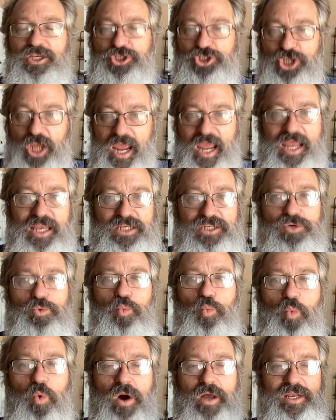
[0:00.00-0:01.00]
change
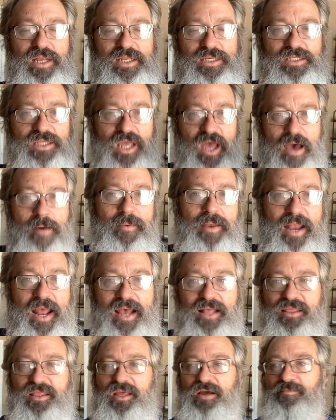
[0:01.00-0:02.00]
what is coming
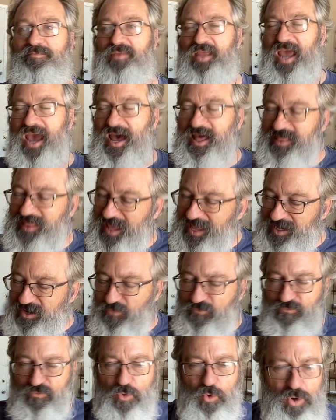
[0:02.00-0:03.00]
at them. Yeah, that
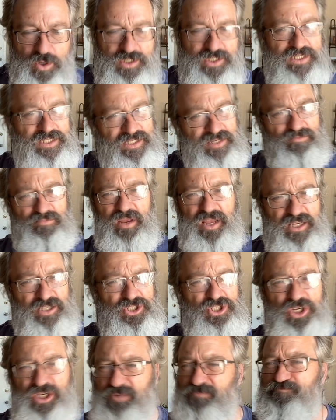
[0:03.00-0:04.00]
divorce is,
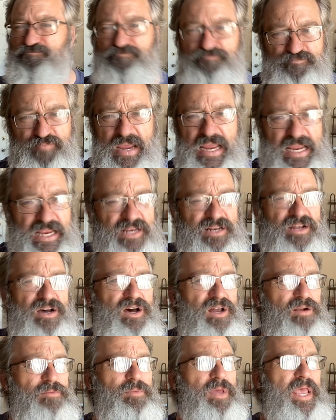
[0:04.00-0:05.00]
is just beating
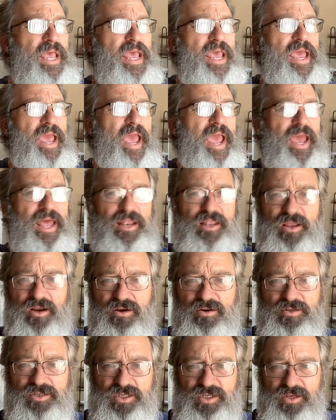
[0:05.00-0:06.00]
on them, and
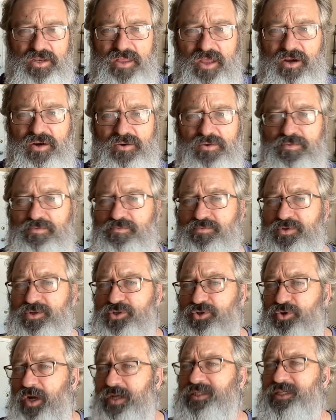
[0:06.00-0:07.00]
they're, they're
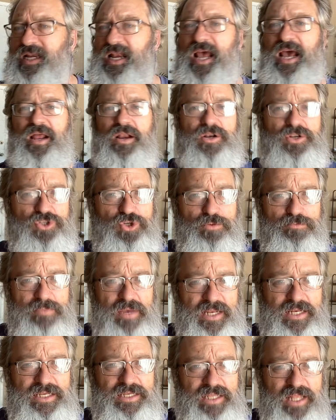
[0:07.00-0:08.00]
stressing out
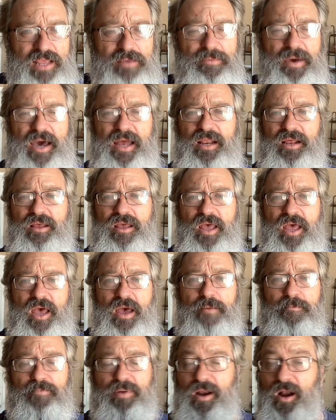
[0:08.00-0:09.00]
tremendously about it.
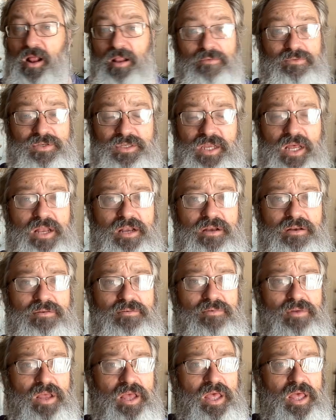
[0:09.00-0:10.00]
But all of a sudden,
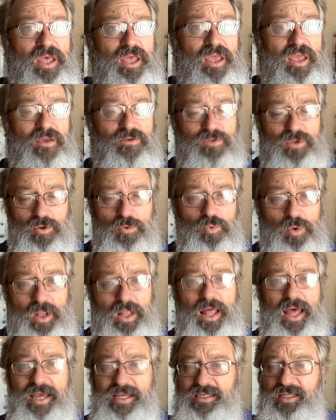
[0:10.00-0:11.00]
if you
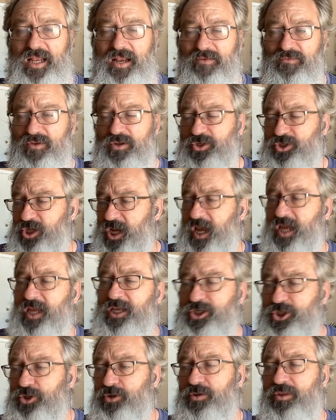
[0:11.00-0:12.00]
realize that if you
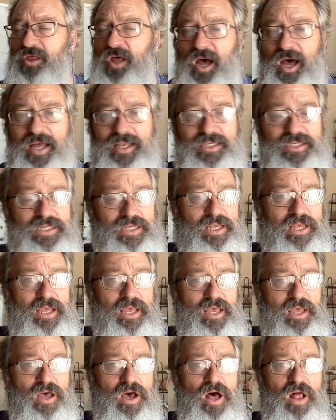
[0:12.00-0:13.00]
change your thoughts,
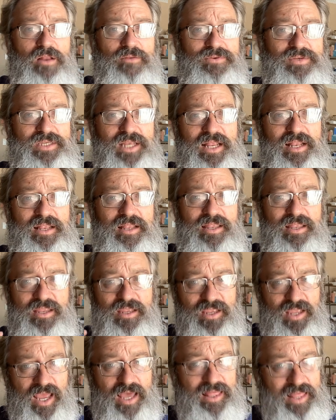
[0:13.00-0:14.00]
all of a sudden,
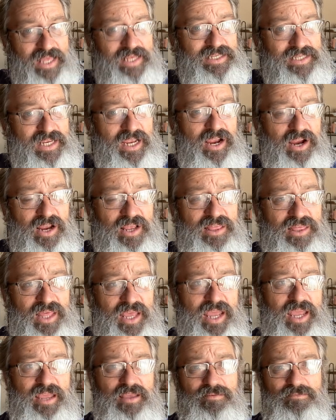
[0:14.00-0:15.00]
yeah, that scary
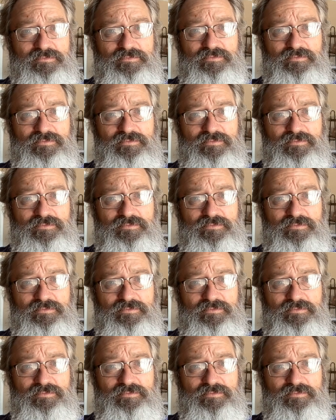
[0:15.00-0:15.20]
thing